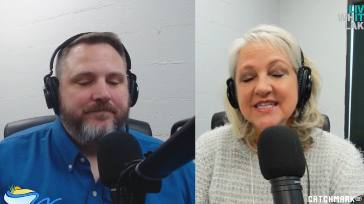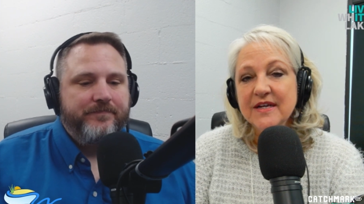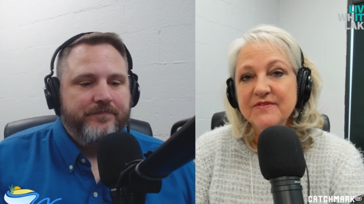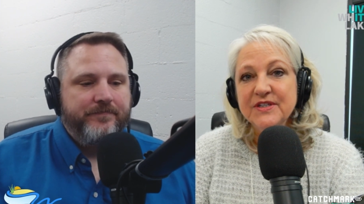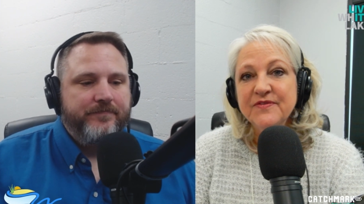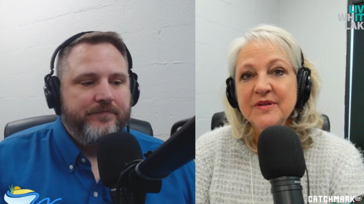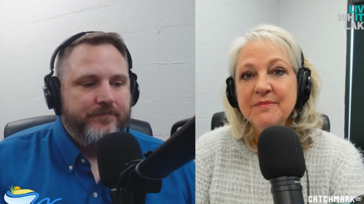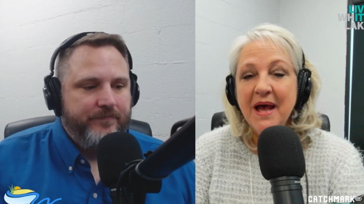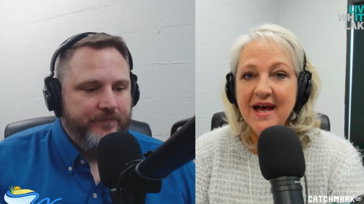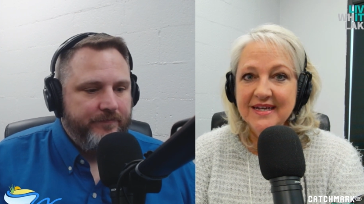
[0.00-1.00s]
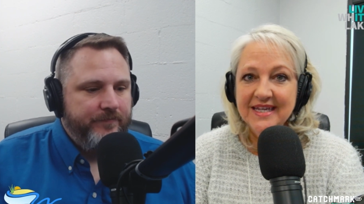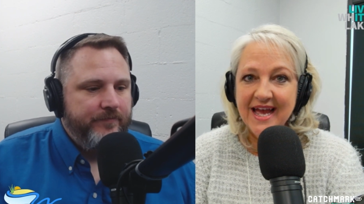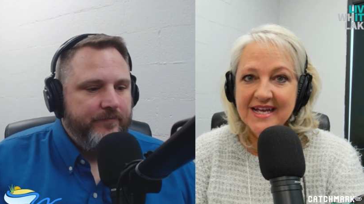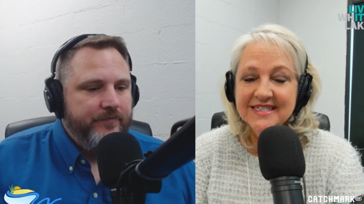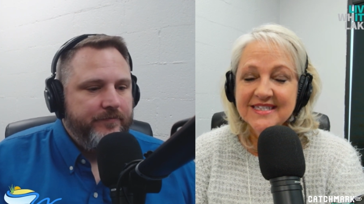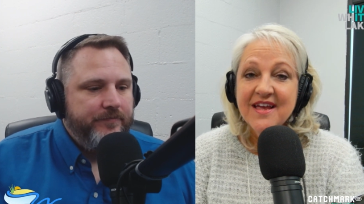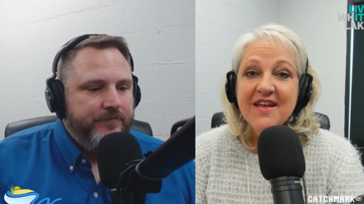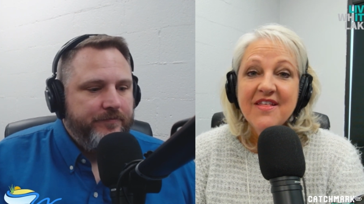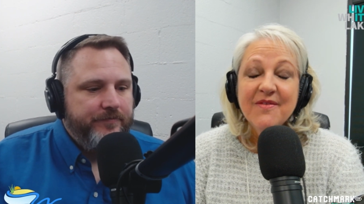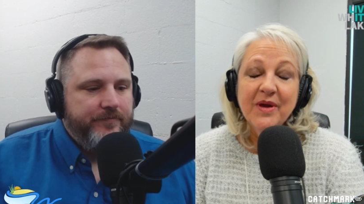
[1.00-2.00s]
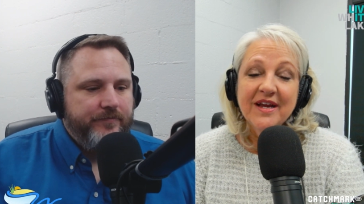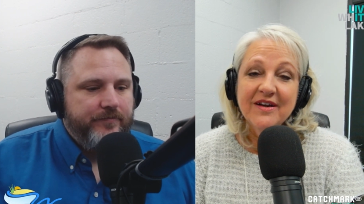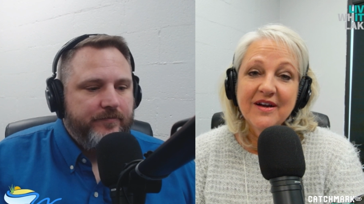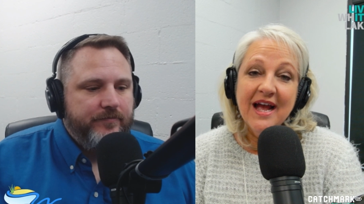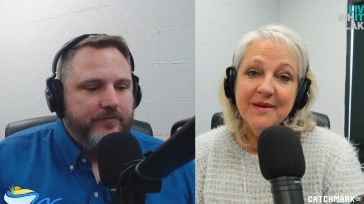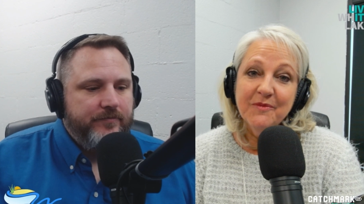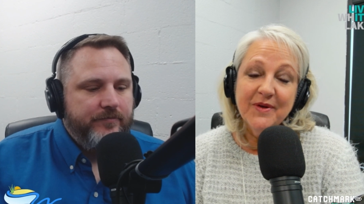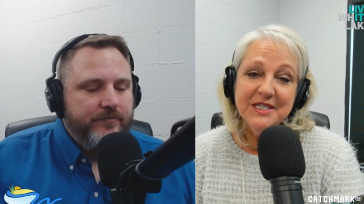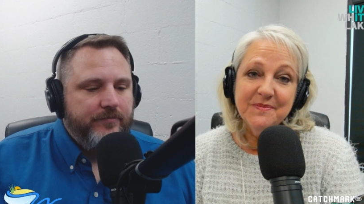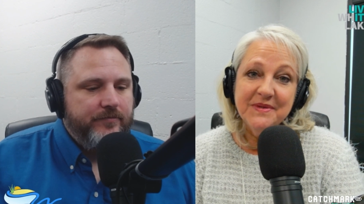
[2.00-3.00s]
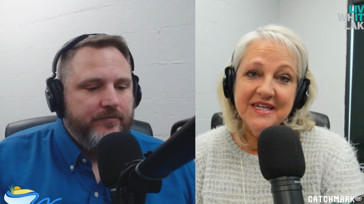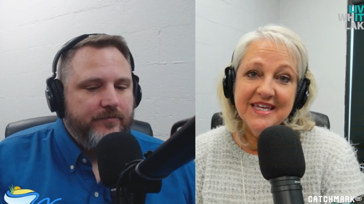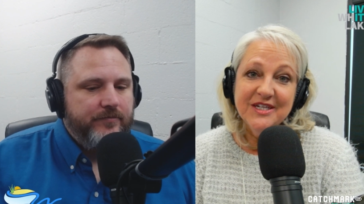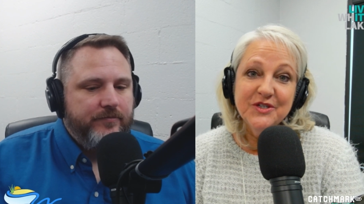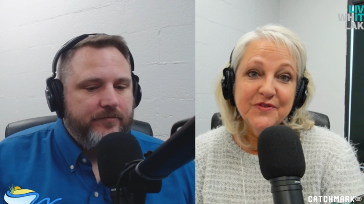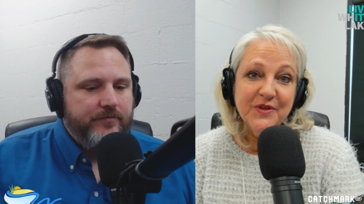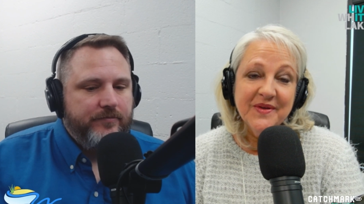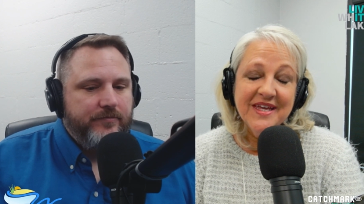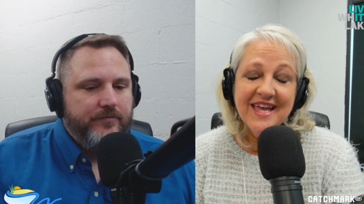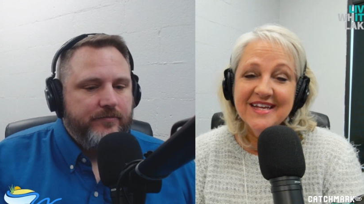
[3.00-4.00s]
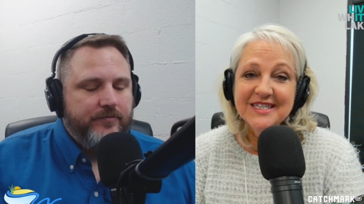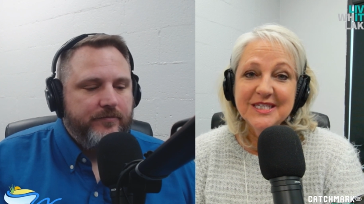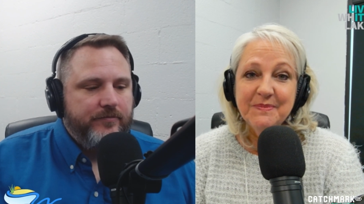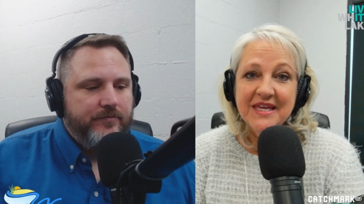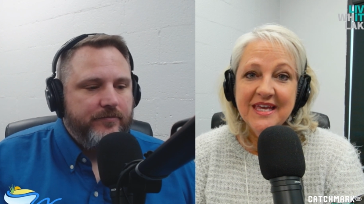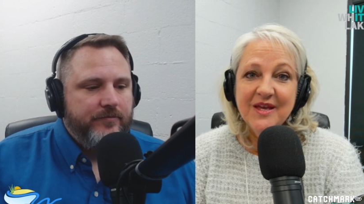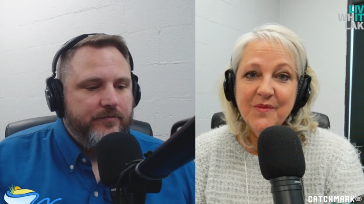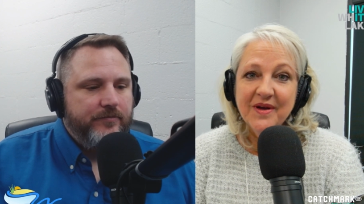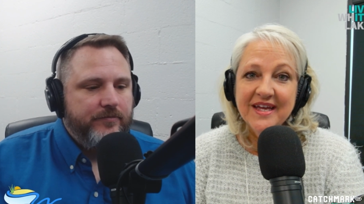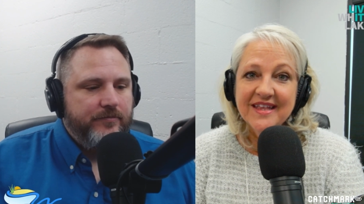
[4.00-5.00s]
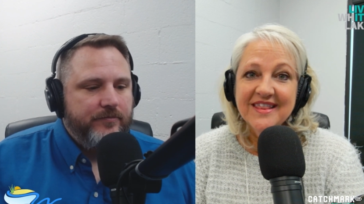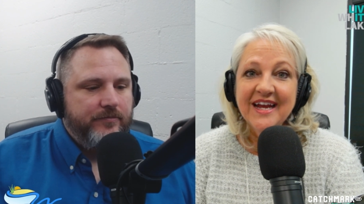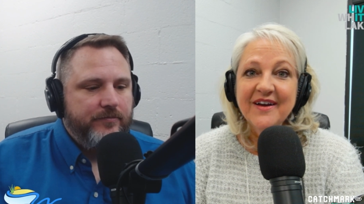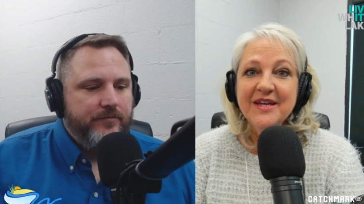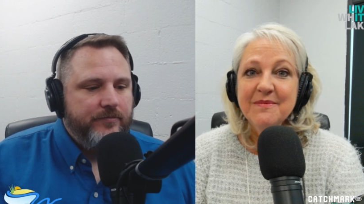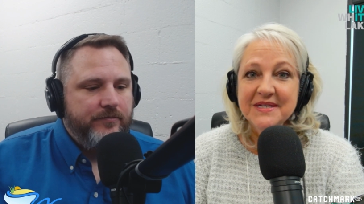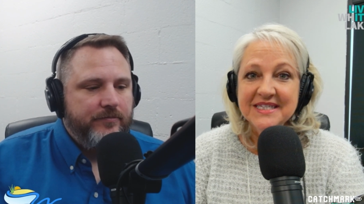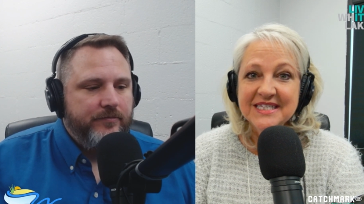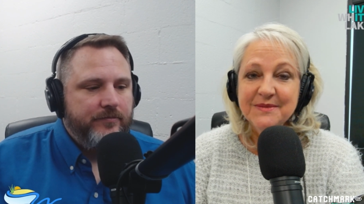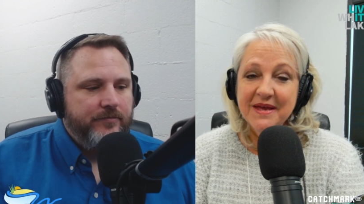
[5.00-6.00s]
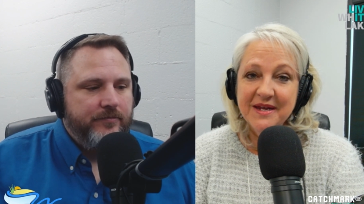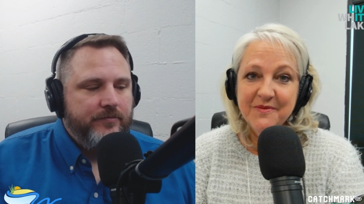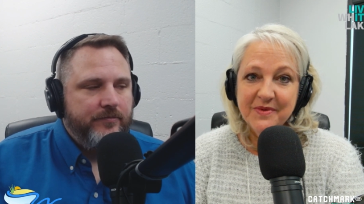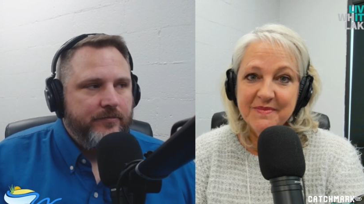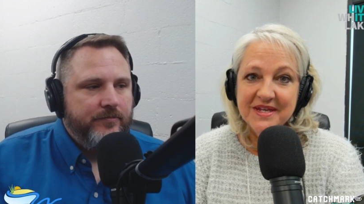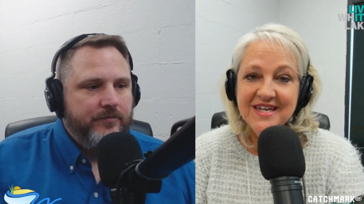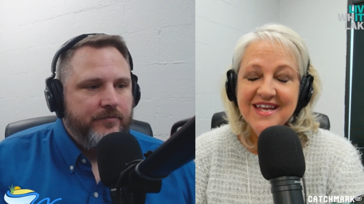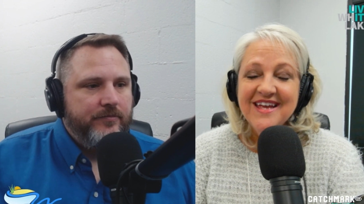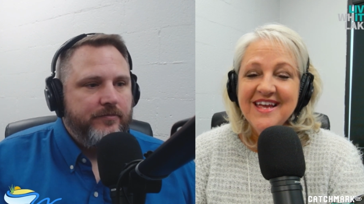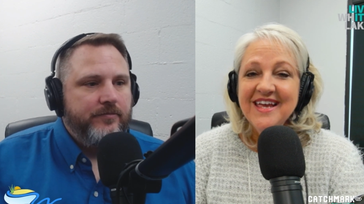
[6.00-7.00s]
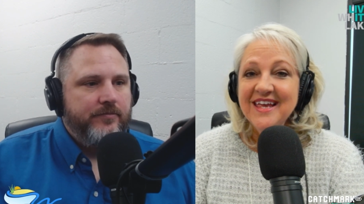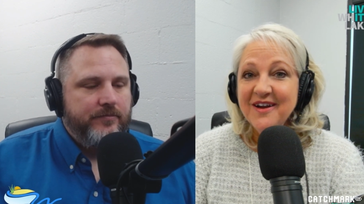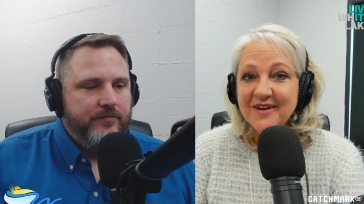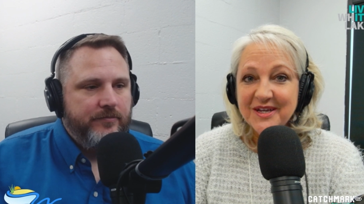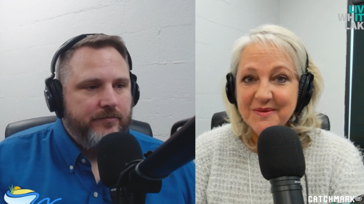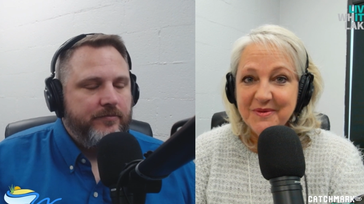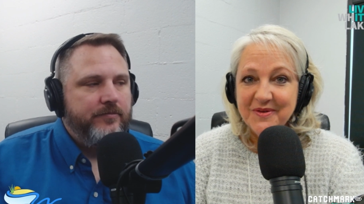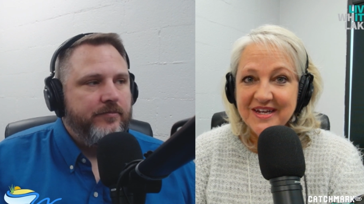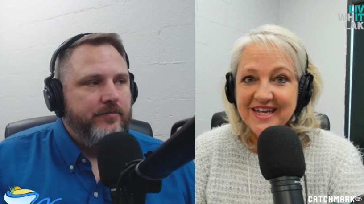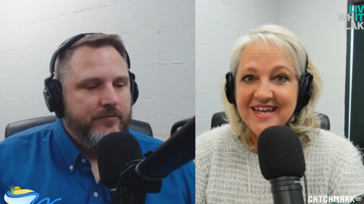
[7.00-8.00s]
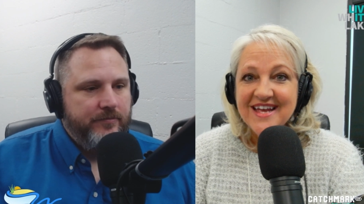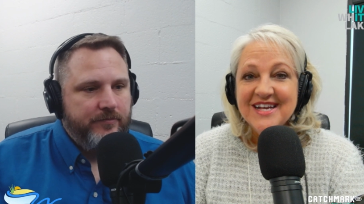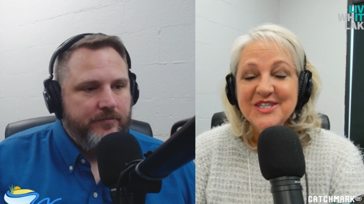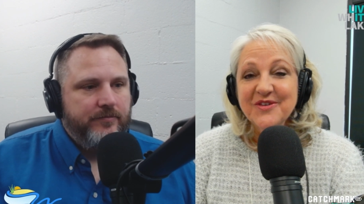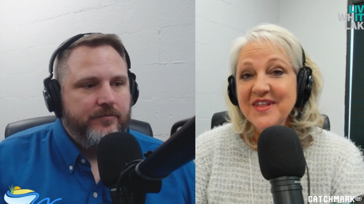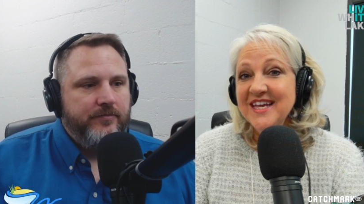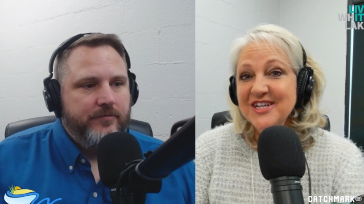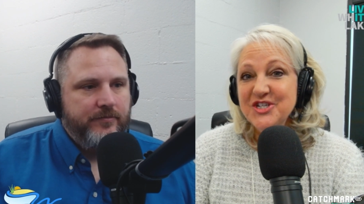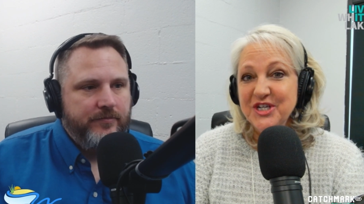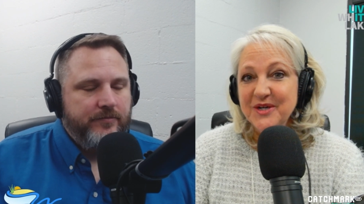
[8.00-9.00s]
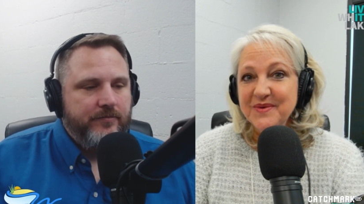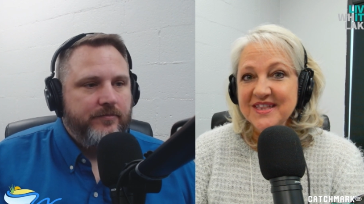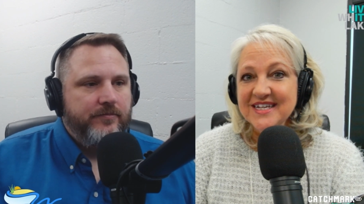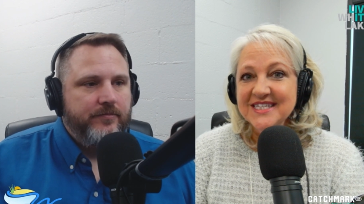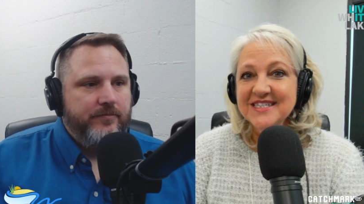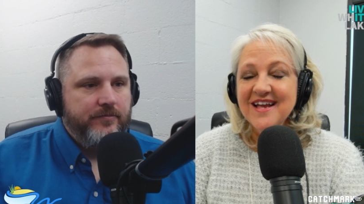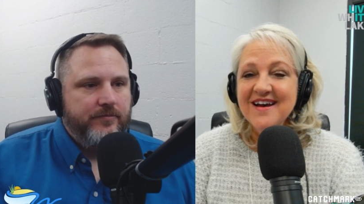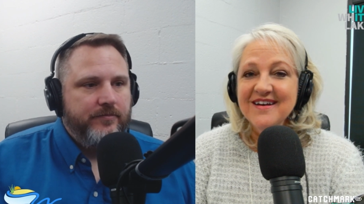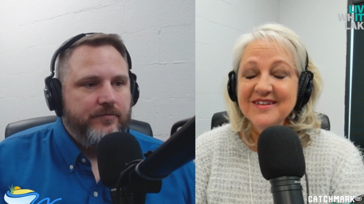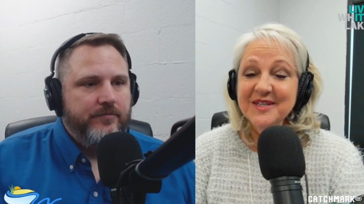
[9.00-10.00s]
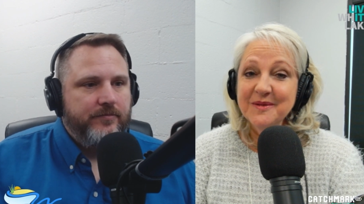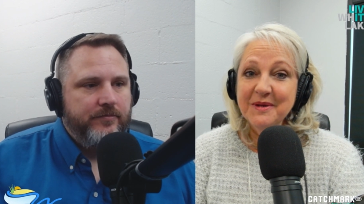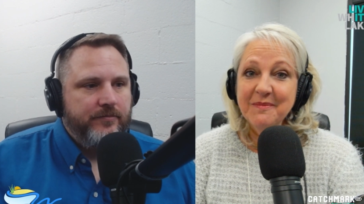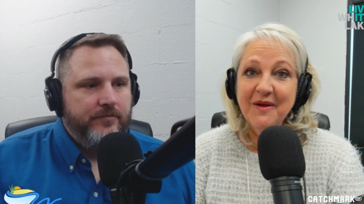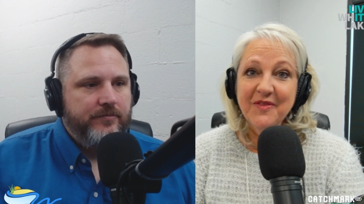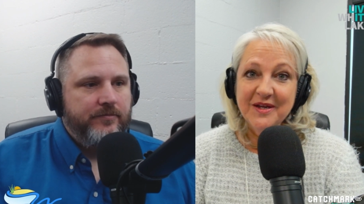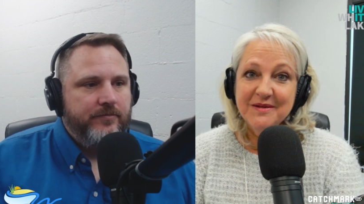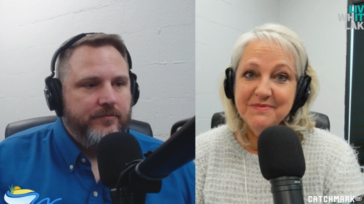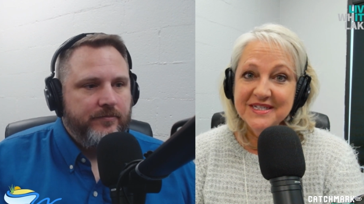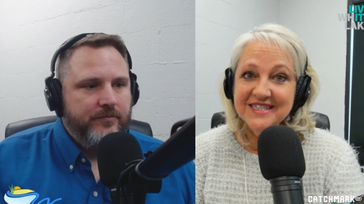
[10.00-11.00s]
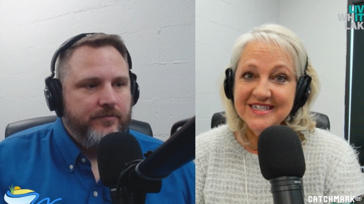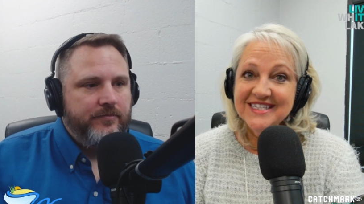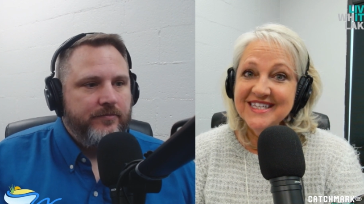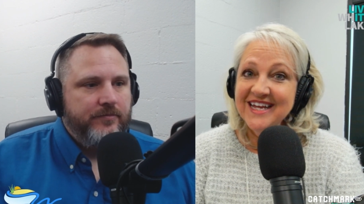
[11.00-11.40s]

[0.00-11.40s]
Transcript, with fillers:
Speaker 1: of different podcasts where I'm going to be interviewing and speaking with area businessmen and women in our community so they can share with us uh, a little bit about their business.